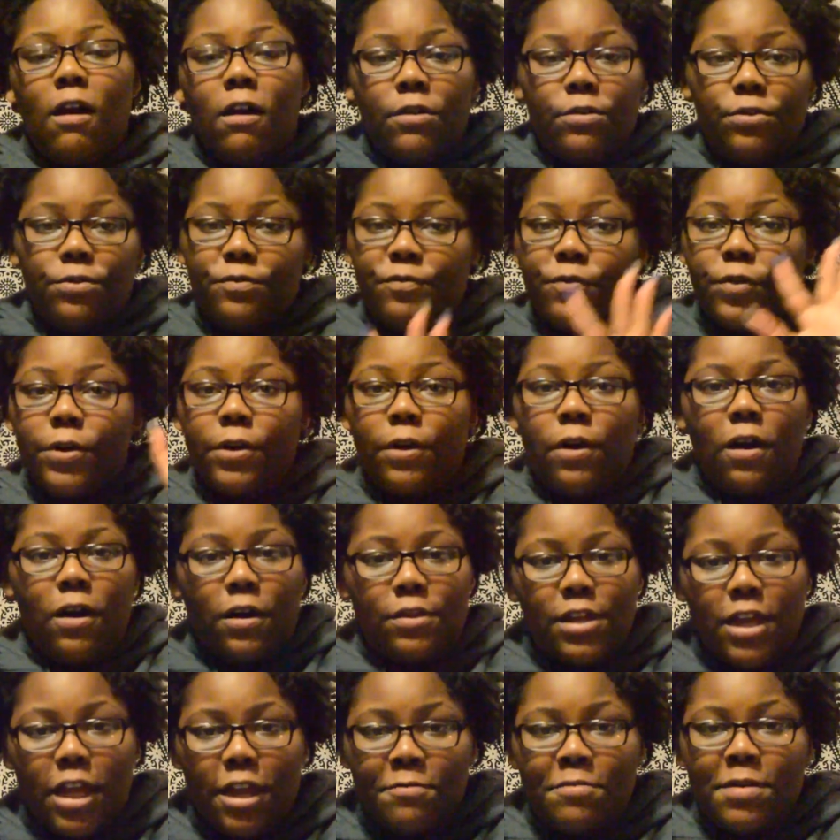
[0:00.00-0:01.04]
For
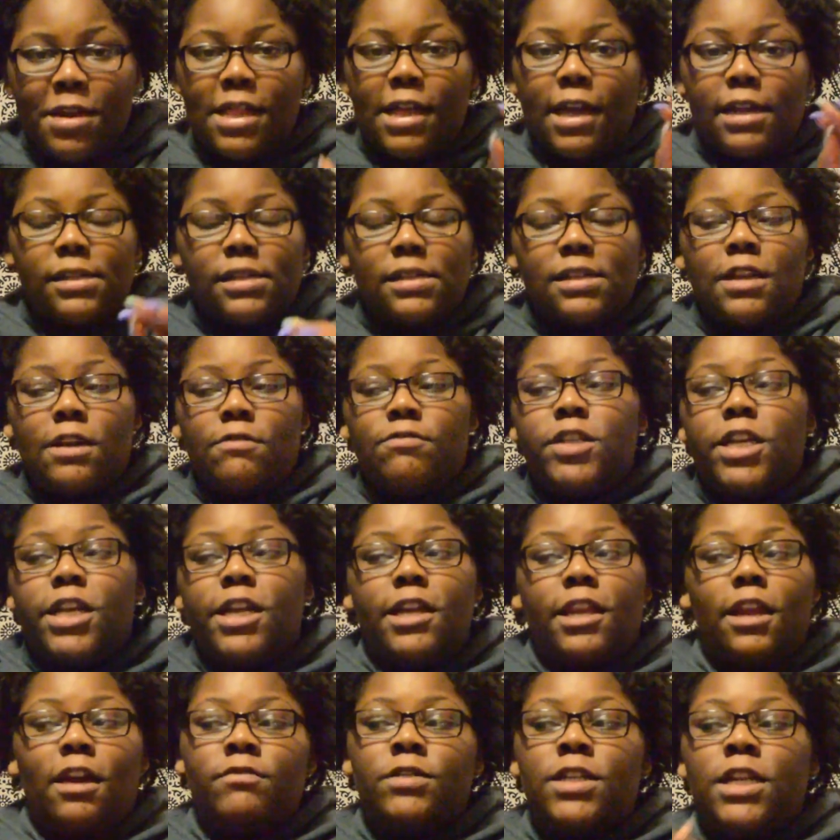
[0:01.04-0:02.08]
all the AP classes that I've
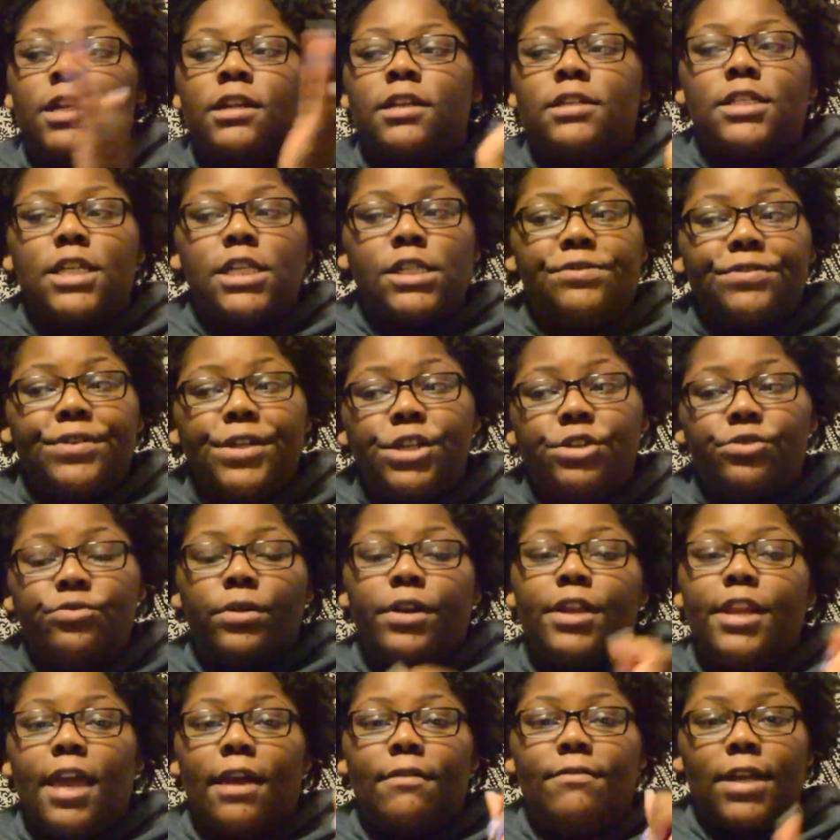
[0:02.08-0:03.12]
taken a test for each
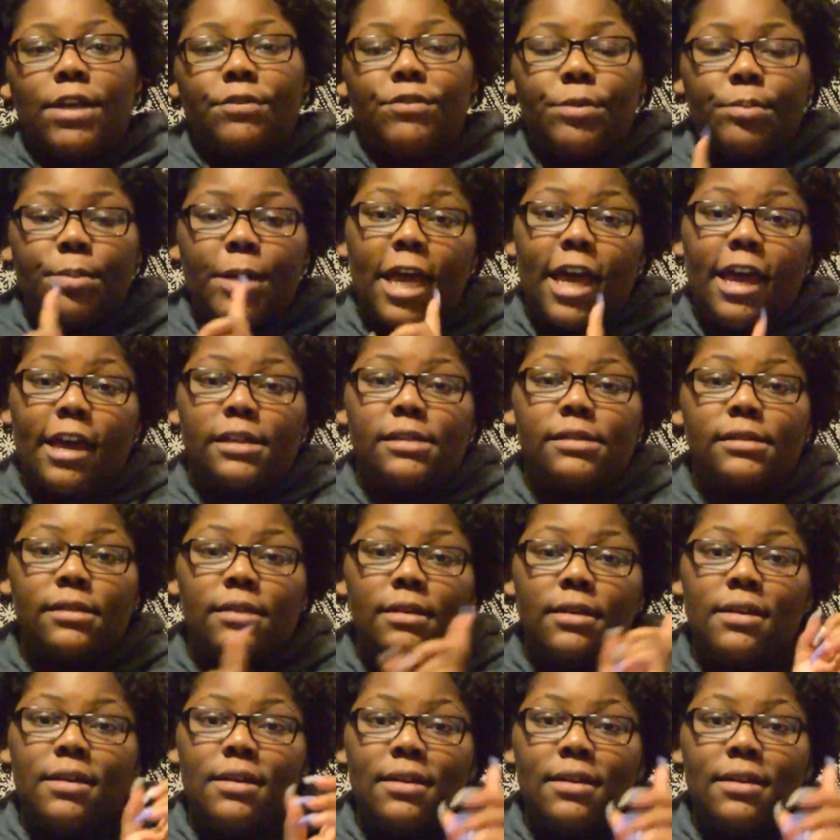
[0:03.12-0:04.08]
one, have never passed.